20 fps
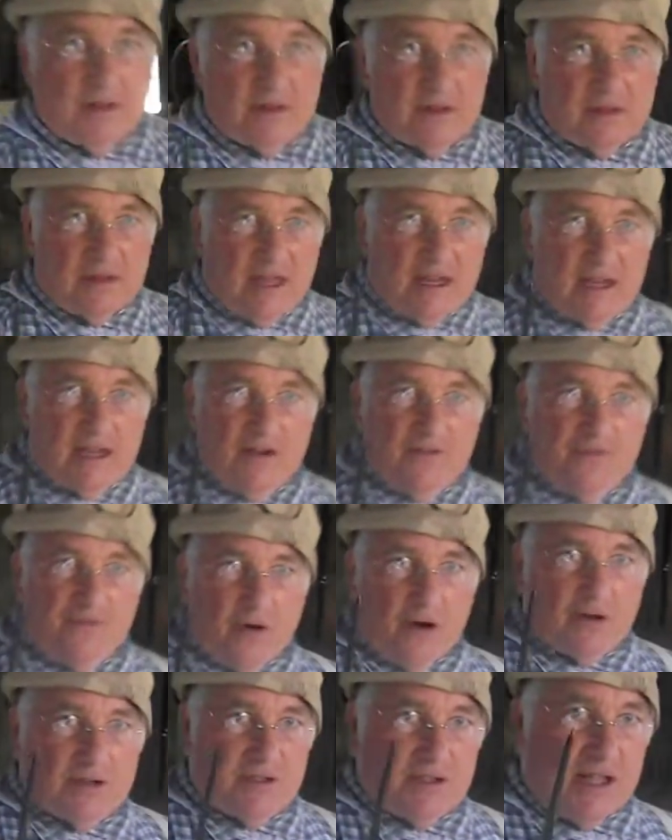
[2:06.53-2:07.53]
they did
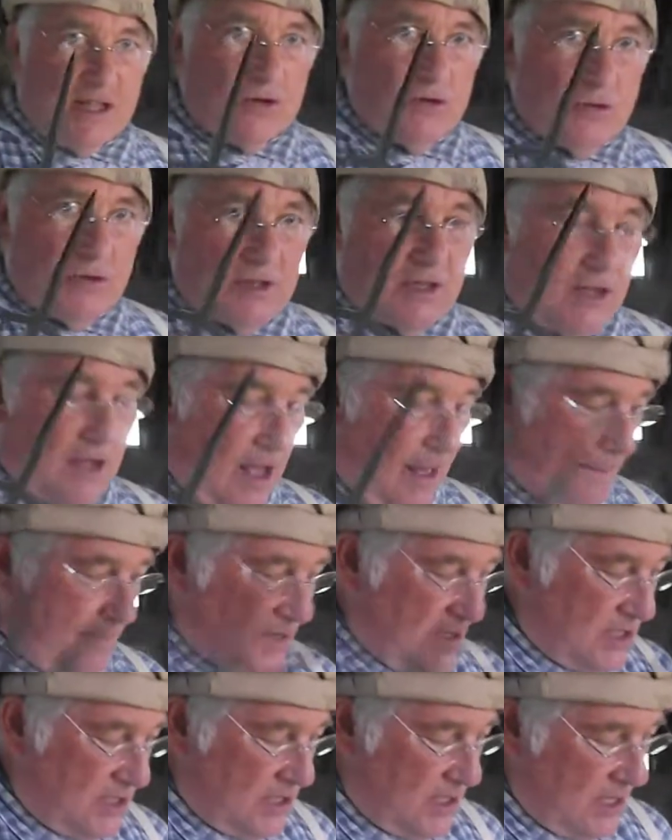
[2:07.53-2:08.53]
first, they took the
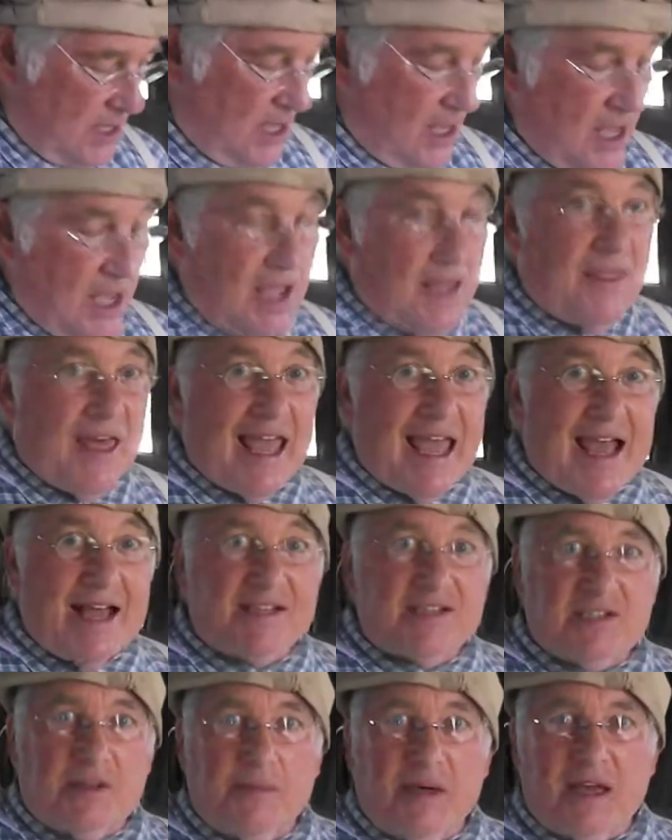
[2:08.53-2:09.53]
compass and they
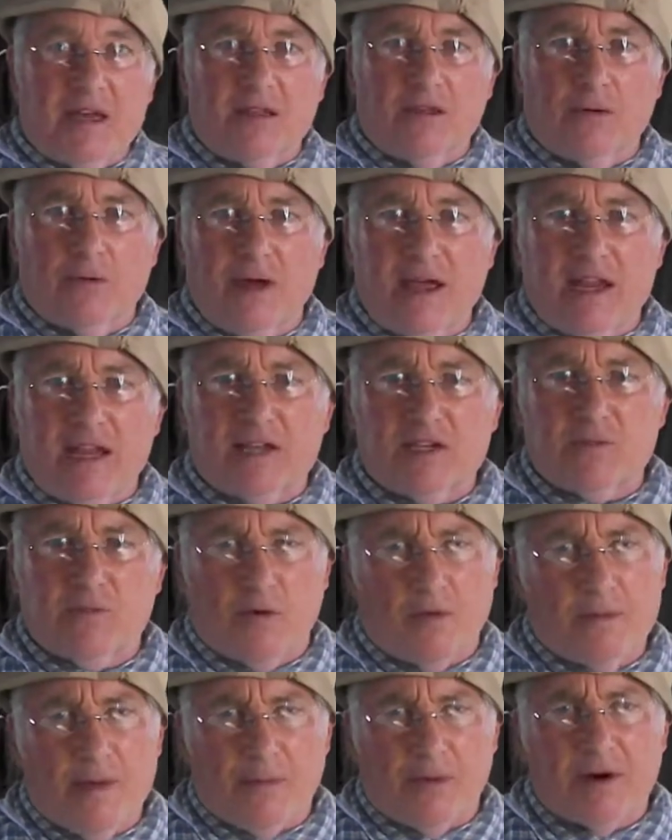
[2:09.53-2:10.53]
estimated the radius. But
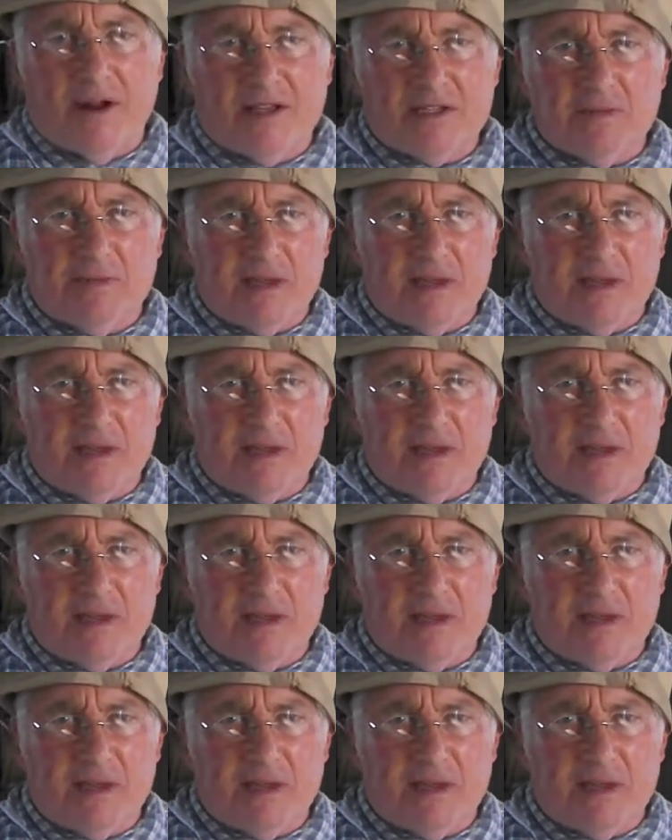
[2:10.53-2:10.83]
remember, it has to be